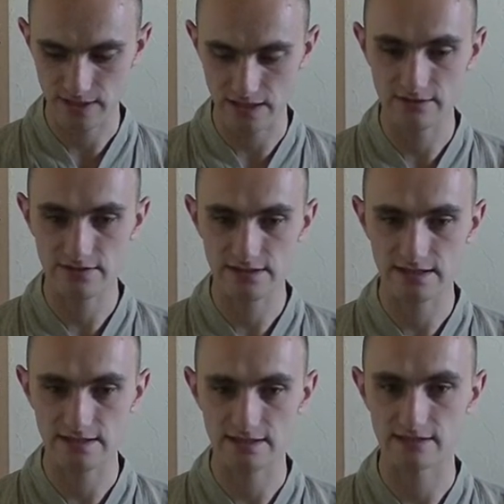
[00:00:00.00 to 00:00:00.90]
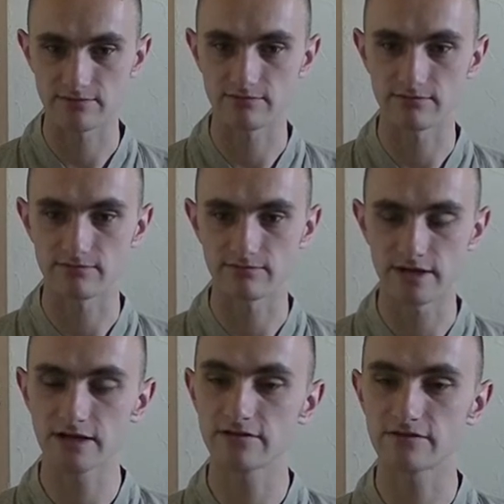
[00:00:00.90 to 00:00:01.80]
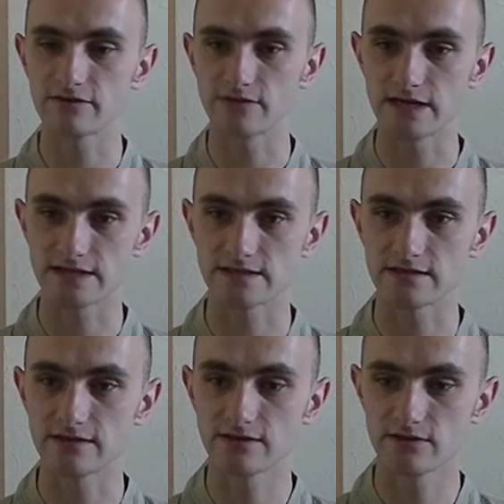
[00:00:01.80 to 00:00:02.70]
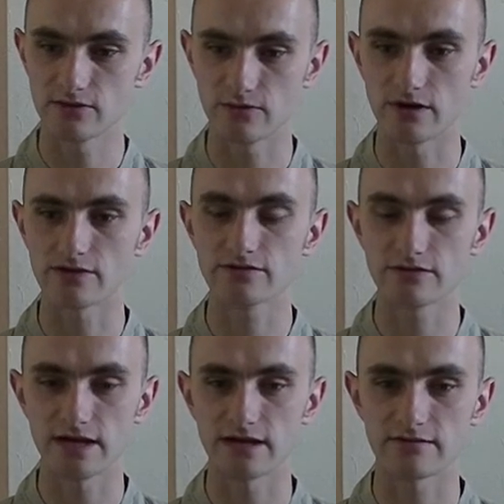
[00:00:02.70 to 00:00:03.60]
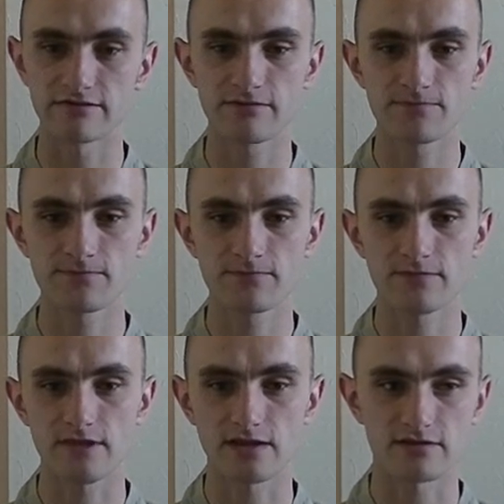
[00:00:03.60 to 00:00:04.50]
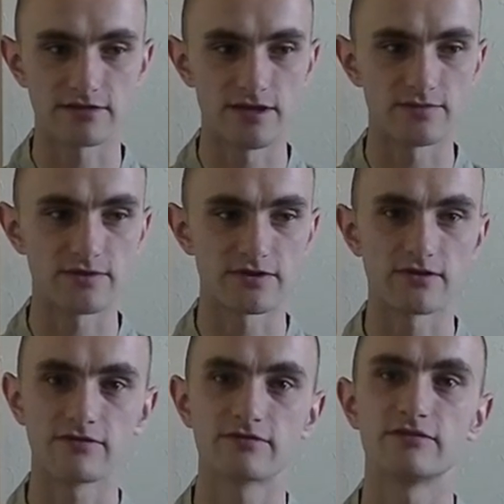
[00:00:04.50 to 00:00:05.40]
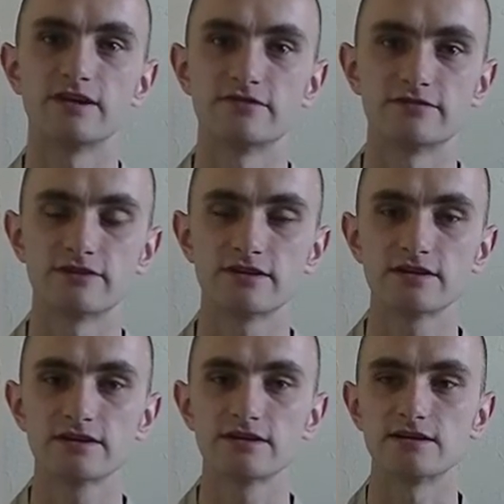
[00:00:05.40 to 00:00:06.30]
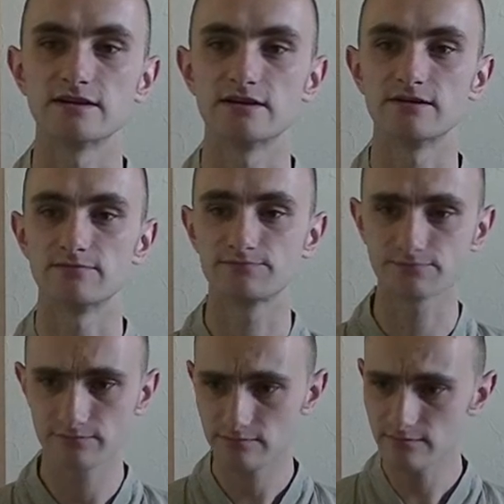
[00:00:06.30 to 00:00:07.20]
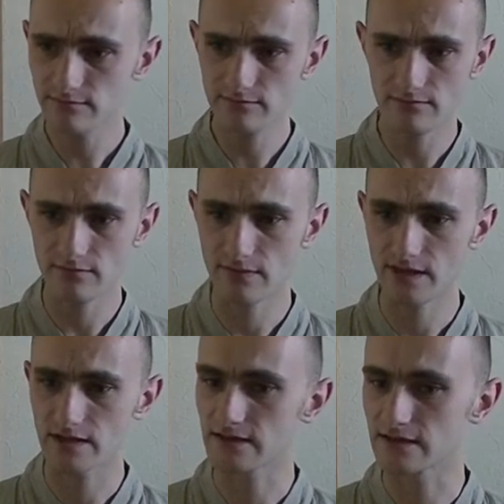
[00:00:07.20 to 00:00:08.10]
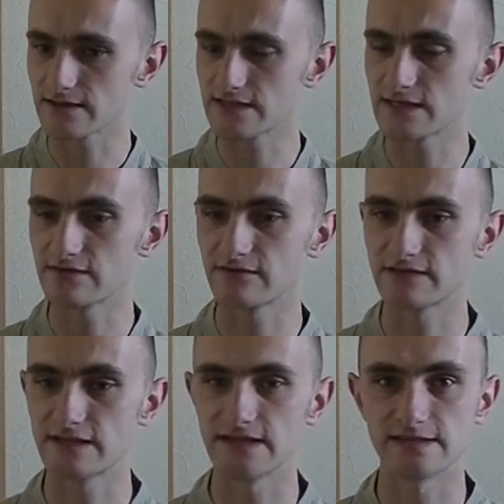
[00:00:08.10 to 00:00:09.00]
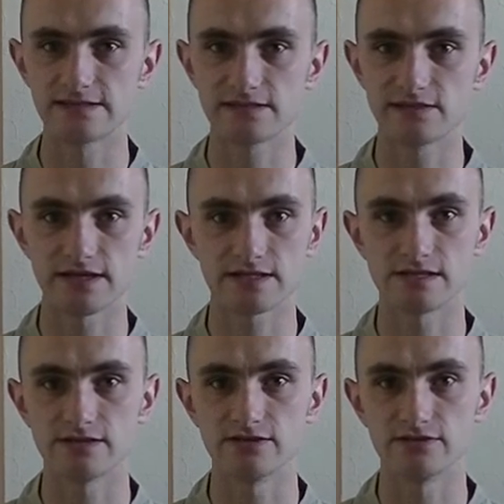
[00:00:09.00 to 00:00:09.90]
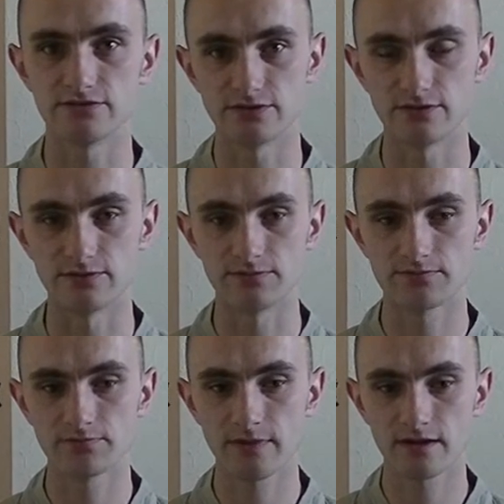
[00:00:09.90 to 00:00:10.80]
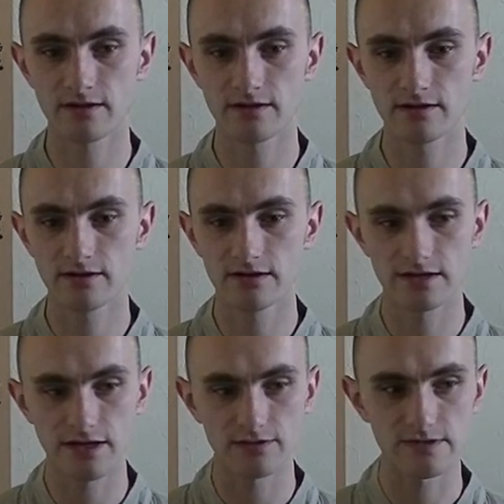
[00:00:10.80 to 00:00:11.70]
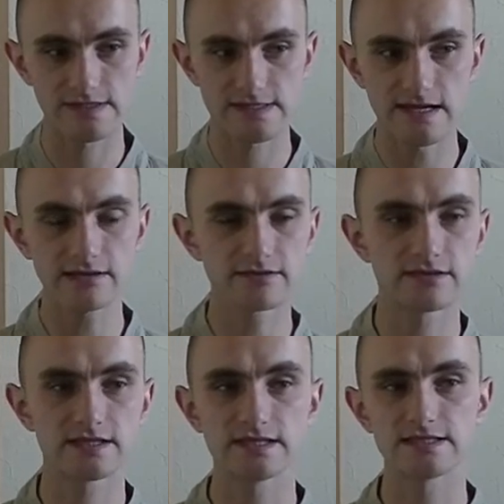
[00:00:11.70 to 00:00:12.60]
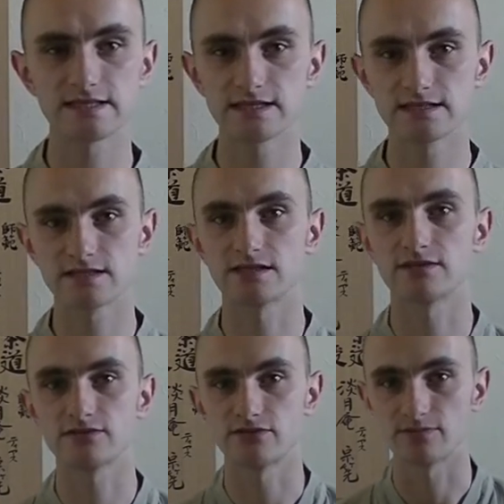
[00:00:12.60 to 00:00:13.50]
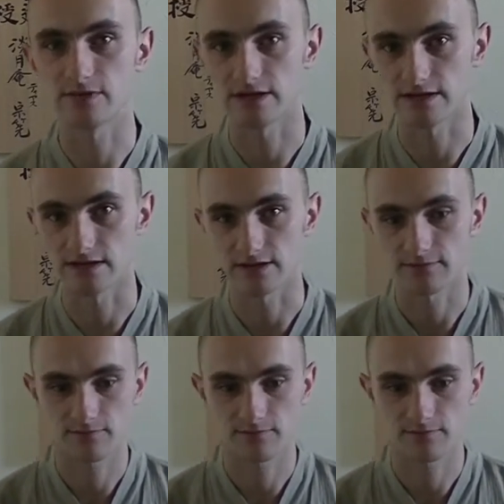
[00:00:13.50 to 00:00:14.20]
understand that many of you would actually want to have a depth of flavor, a set of tastes to actually go through. Now with standard teas, that is done through blending.